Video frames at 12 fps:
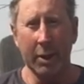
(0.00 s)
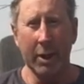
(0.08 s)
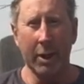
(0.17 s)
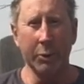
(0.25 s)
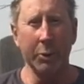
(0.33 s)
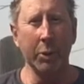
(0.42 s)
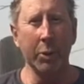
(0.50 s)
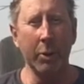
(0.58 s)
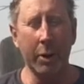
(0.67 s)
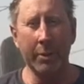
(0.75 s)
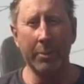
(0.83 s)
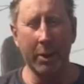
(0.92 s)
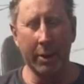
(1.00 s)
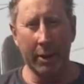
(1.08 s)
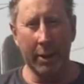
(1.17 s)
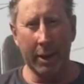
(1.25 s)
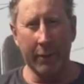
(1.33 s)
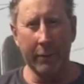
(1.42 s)
as you go up on an
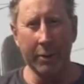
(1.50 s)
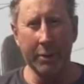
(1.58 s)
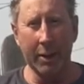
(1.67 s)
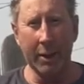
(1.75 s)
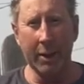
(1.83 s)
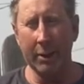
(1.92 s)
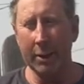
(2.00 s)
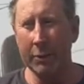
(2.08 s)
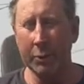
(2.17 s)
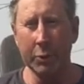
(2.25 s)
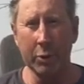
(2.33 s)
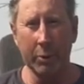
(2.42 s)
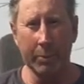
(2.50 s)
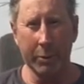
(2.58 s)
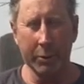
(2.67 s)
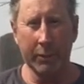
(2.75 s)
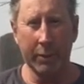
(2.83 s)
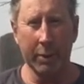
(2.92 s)
average day in the
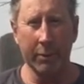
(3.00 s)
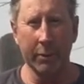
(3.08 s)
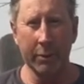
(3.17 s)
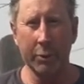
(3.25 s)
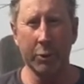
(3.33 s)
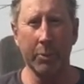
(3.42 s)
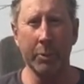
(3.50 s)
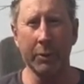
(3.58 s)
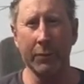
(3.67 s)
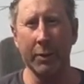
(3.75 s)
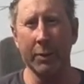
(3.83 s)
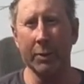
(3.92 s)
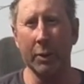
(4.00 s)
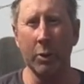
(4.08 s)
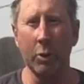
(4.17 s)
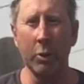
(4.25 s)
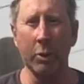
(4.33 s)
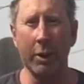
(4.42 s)
troposphere. The troposphere is the
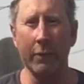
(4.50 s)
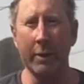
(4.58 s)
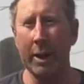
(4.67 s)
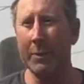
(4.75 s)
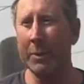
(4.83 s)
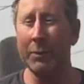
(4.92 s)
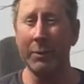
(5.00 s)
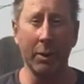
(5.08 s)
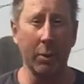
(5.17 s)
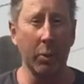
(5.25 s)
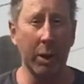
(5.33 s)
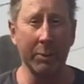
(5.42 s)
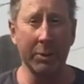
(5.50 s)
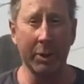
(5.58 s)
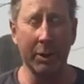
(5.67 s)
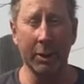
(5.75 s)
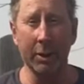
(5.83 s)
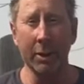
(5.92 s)
lower layer of the atmosphere where I'm
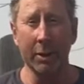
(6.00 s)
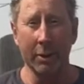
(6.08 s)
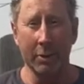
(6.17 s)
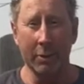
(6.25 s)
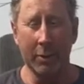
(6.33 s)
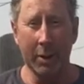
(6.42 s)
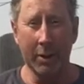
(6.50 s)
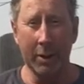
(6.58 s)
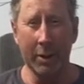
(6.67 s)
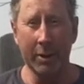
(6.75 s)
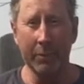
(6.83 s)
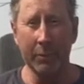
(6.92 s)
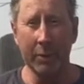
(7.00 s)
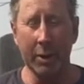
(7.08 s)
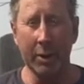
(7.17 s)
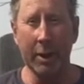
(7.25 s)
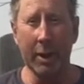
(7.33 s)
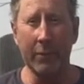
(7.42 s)
sitting right now. On
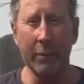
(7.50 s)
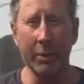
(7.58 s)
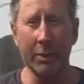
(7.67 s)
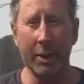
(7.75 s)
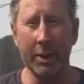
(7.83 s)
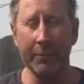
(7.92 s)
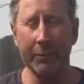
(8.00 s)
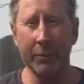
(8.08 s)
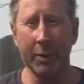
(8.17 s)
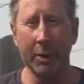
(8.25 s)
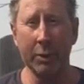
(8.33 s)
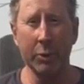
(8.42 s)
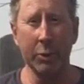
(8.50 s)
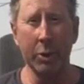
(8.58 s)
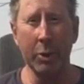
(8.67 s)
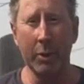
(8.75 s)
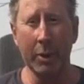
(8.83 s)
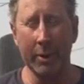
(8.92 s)
an average day, as you
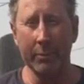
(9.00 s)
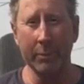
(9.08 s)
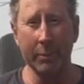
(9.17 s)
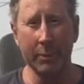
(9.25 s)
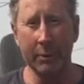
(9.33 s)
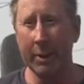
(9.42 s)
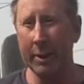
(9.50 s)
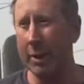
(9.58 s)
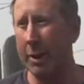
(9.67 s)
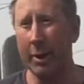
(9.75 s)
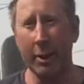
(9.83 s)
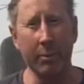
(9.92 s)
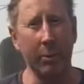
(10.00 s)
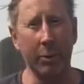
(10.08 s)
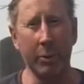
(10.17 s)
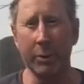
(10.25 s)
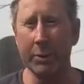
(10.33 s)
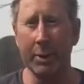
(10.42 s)
go up, say in a hot air
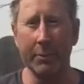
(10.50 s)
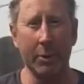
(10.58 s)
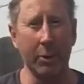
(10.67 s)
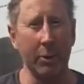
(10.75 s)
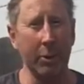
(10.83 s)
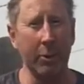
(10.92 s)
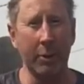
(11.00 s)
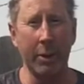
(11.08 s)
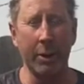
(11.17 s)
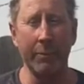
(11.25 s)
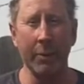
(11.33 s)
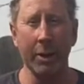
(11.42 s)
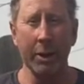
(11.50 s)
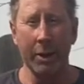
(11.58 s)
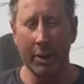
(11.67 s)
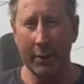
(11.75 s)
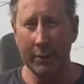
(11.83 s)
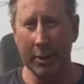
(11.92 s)
balloon or something, you're going up
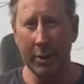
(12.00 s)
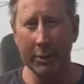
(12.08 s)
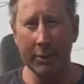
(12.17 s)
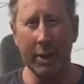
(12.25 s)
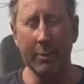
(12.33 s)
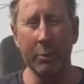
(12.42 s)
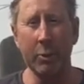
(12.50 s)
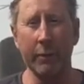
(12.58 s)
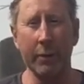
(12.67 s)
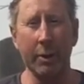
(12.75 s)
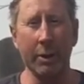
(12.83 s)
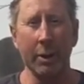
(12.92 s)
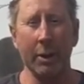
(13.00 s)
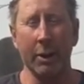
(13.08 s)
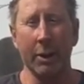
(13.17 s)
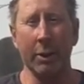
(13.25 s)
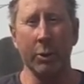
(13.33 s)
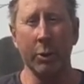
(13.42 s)
and the air's not moving,
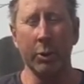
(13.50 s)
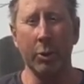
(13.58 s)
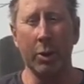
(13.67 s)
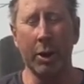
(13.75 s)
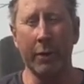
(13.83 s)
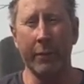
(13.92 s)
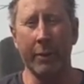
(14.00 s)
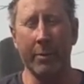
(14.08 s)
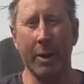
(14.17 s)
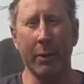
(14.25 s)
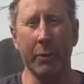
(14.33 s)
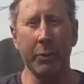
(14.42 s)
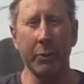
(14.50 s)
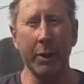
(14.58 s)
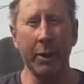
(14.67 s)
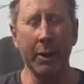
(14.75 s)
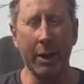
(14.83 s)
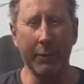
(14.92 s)
it'll cool off at about
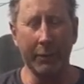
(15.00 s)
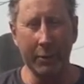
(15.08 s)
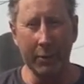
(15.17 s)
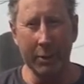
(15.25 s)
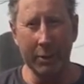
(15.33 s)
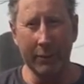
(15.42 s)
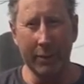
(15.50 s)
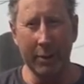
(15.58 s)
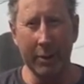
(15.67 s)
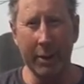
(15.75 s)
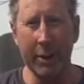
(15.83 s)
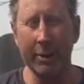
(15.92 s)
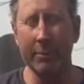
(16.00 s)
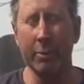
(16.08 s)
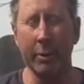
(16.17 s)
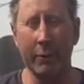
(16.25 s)
3.5 degrees Fahrenheit per